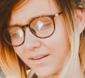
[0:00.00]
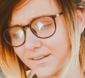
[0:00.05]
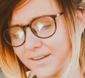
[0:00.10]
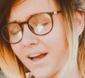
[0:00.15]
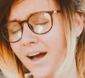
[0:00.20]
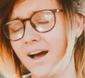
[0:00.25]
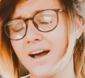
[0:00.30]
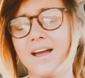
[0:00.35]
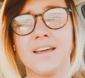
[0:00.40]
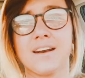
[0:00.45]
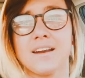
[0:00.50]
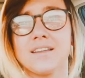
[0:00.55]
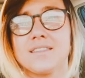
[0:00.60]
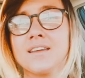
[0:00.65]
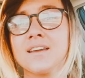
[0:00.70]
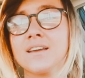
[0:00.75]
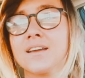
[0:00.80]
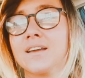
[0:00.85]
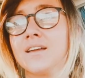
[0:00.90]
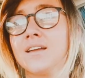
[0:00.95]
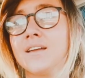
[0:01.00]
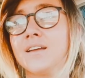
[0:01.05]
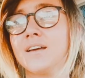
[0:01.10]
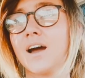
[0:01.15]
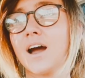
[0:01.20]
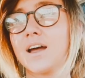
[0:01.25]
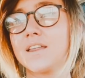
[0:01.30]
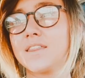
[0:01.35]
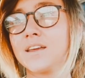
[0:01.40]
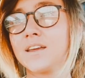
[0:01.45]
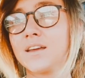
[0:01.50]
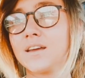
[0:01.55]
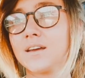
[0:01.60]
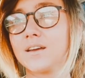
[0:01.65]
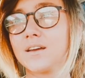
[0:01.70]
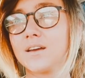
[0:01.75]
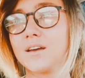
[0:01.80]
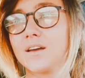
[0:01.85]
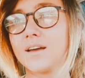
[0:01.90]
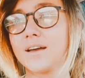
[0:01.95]
Yeah, and I think
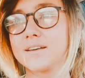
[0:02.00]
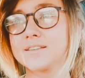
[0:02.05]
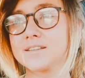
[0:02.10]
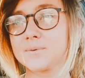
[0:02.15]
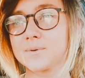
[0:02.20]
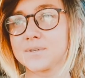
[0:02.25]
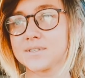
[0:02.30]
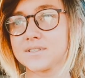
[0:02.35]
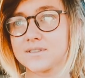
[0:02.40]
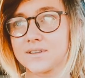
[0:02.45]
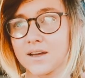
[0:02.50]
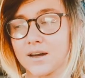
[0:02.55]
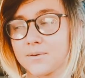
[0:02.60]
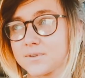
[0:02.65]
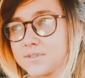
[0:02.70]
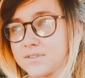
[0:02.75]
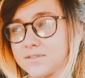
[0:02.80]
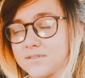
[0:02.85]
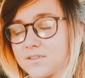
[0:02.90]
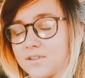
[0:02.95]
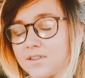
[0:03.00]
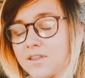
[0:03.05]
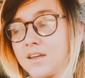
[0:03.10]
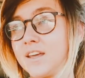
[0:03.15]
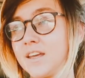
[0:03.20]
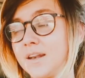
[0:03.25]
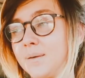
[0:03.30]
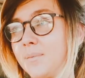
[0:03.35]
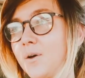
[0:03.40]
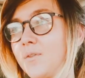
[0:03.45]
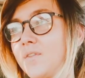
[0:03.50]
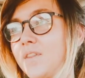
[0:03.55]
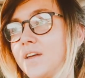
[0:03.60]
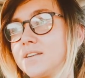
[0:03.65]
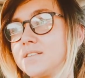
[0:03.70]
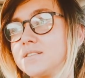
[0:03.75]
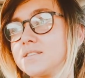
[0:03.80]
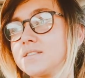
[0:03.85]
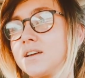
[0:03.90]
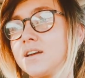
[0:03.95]
as I was thinking about
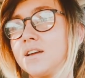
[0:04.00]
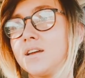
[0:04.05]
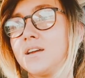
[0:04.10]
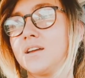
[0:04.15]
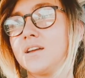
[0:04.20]
this,